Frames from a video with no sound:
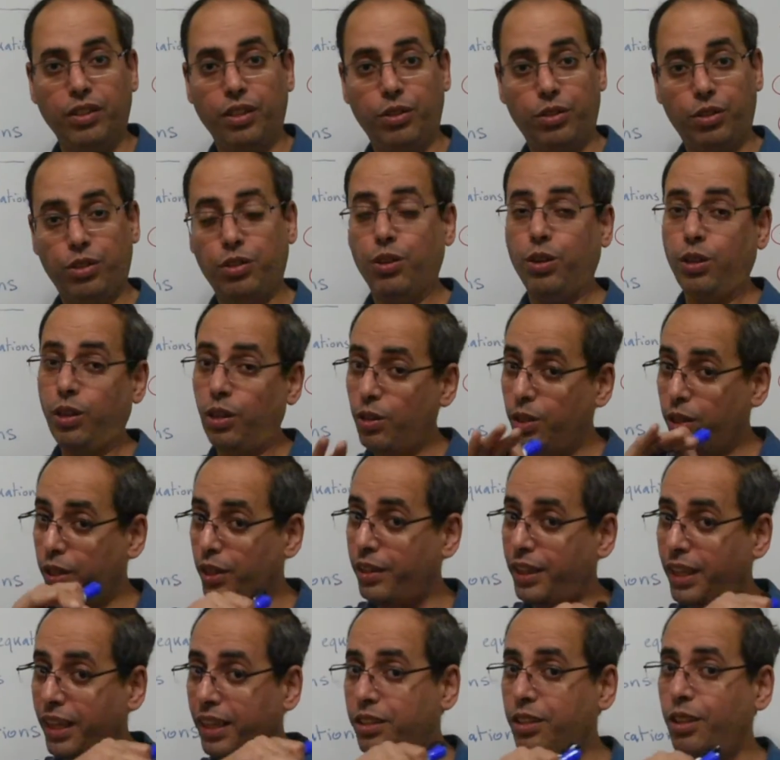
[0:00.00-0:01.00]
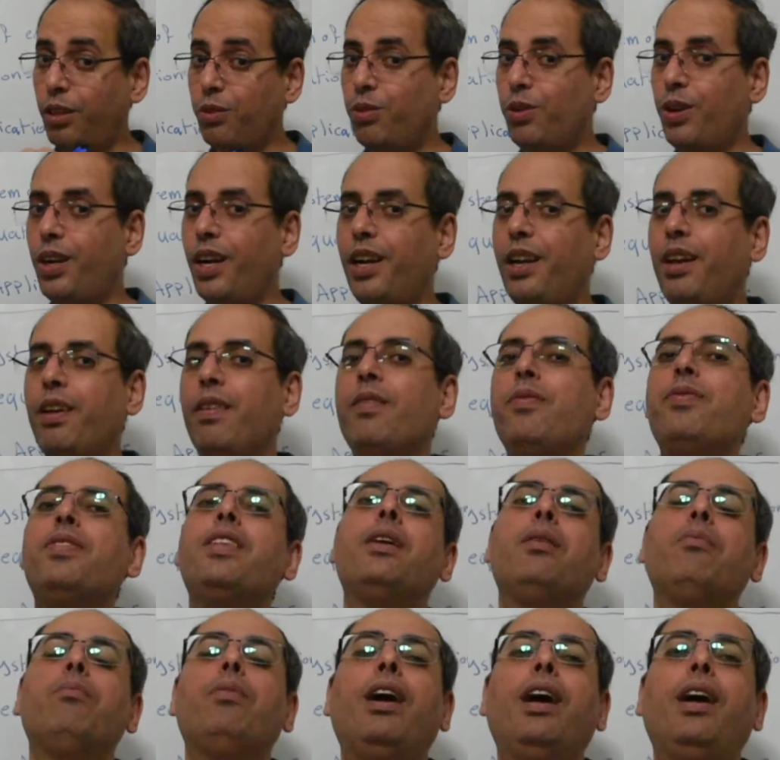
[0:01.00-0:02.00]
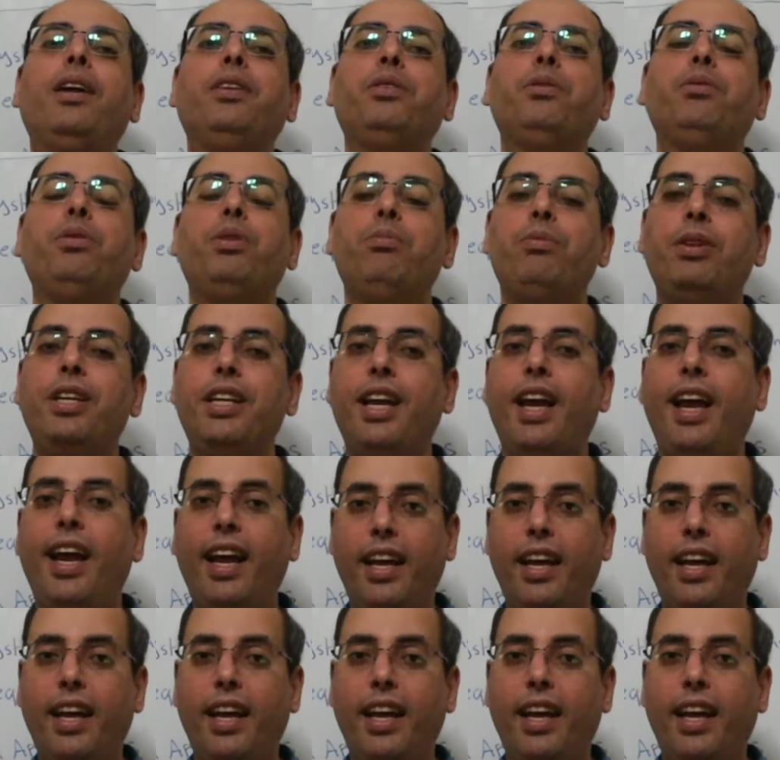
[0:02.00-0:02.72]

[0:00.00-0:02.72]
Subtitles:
It's no longer x and y, but would be